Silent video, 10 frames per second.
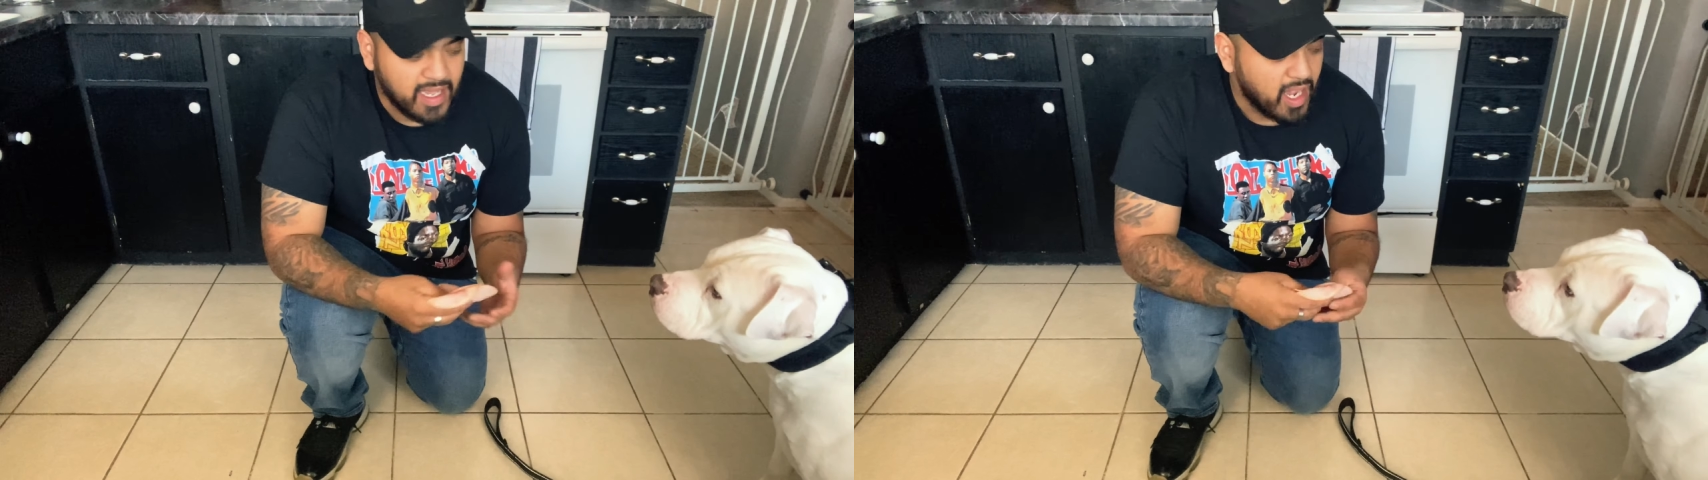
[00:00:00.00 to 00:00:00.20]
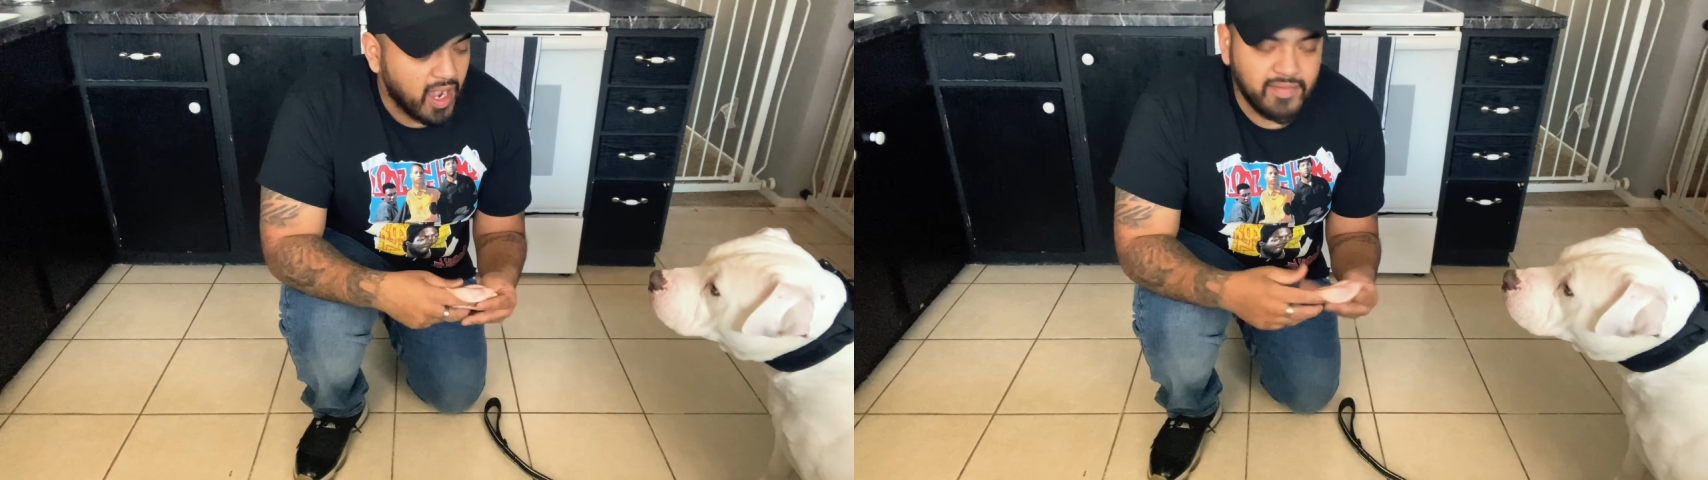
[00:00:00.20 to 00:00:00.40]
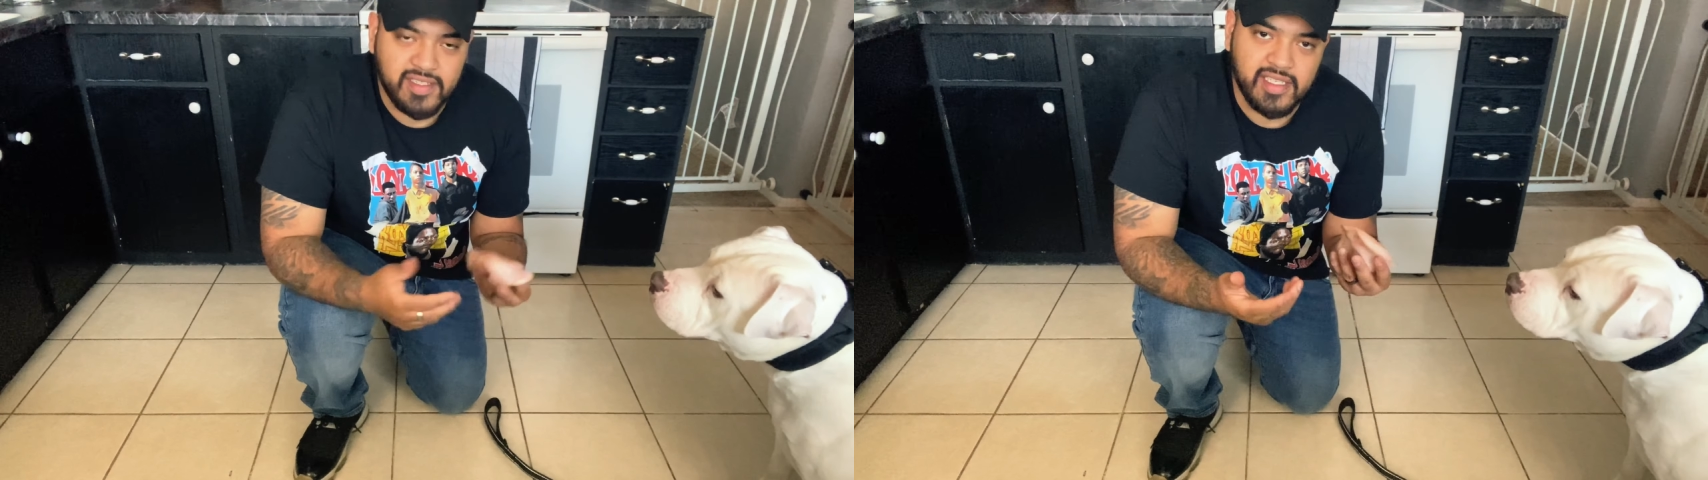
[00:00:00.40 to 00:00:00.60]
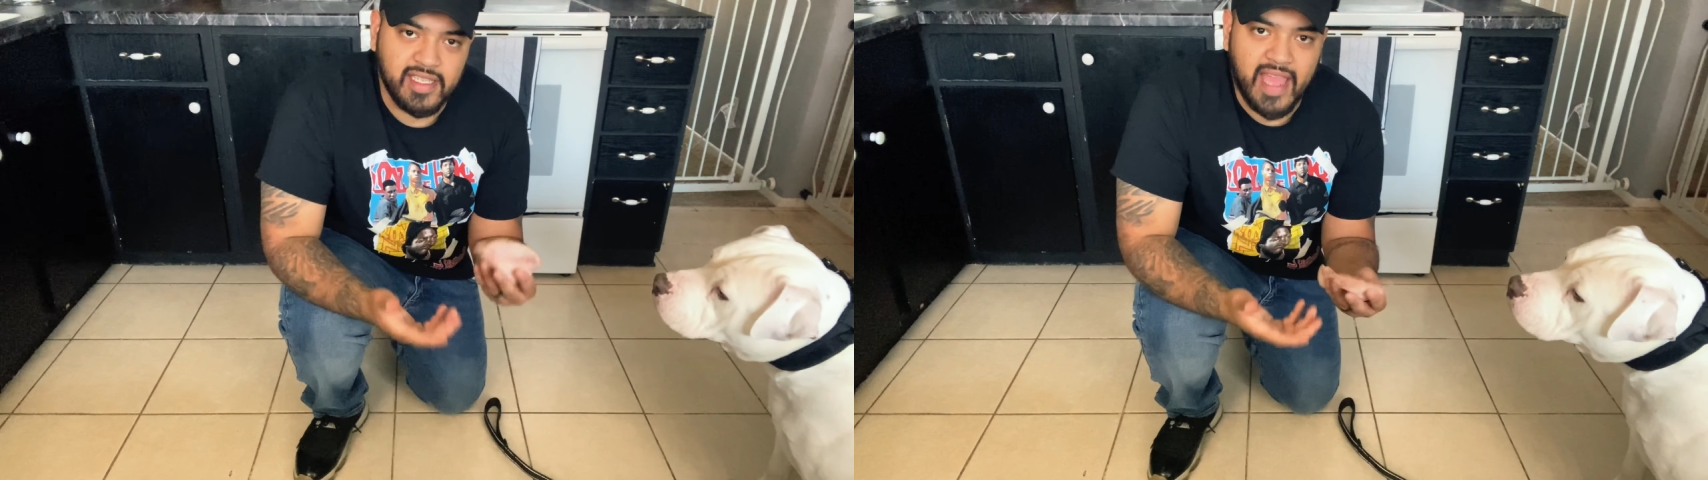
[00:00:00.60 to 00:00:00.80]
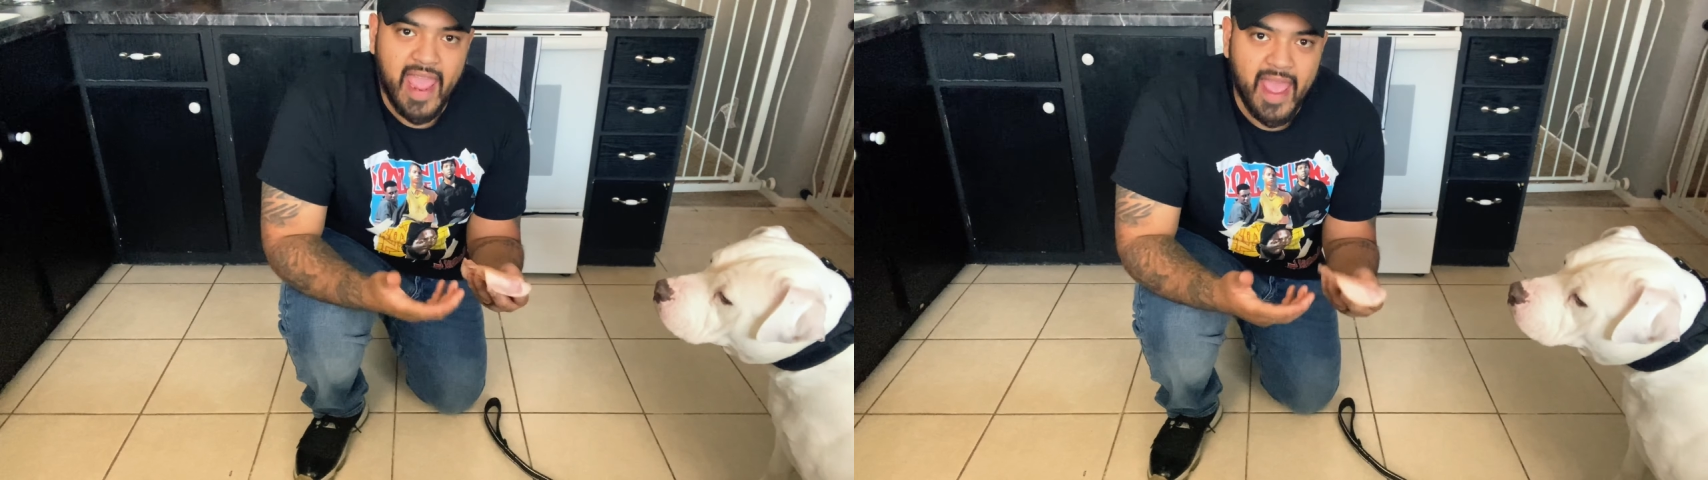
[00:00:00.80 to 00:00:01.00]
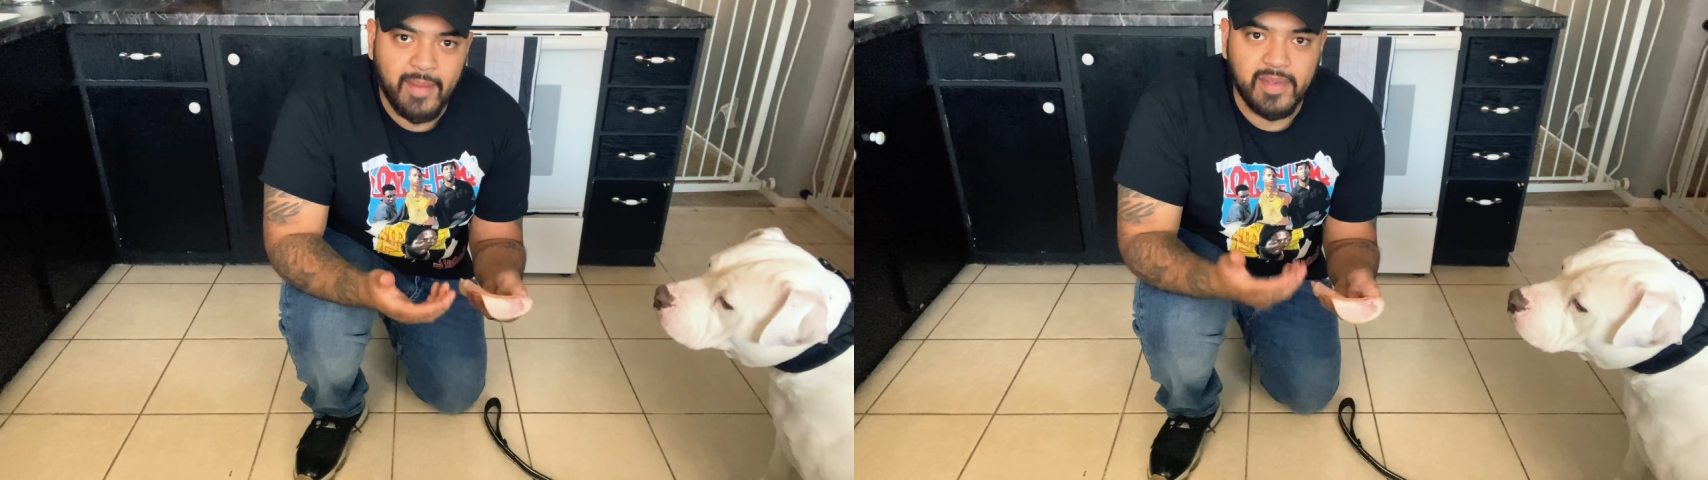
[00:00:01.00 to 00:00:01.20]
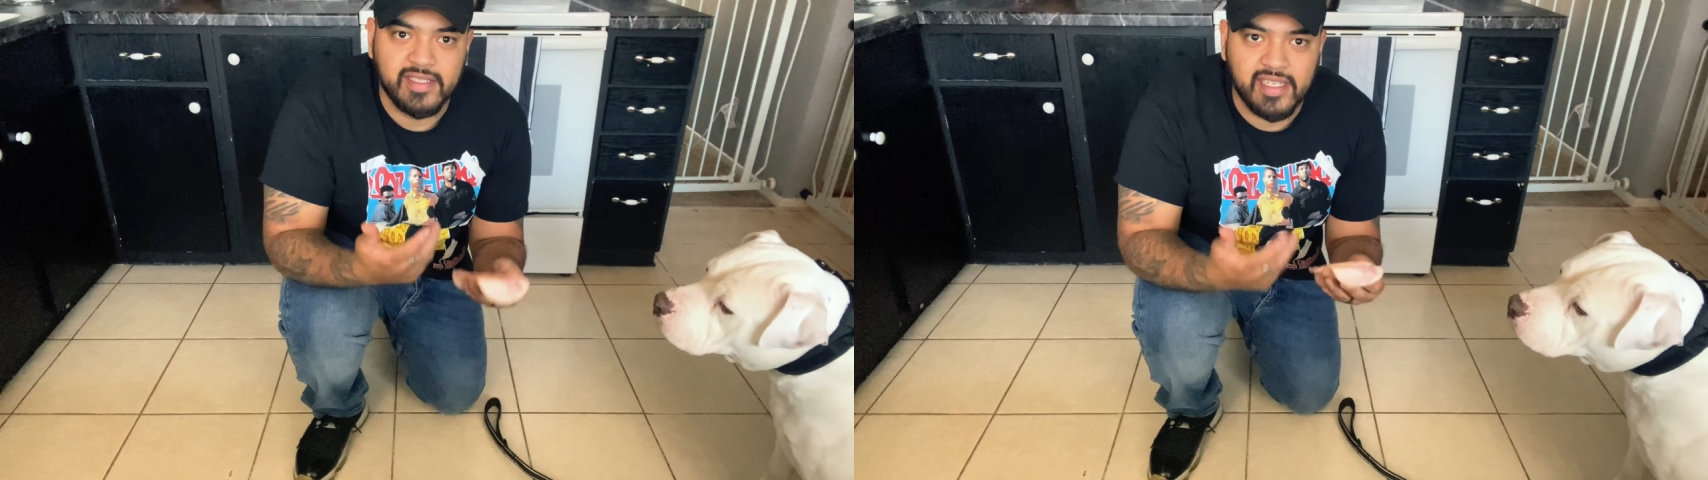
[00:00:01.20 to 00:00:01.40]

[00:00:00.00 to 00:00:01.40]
Obviously the ham is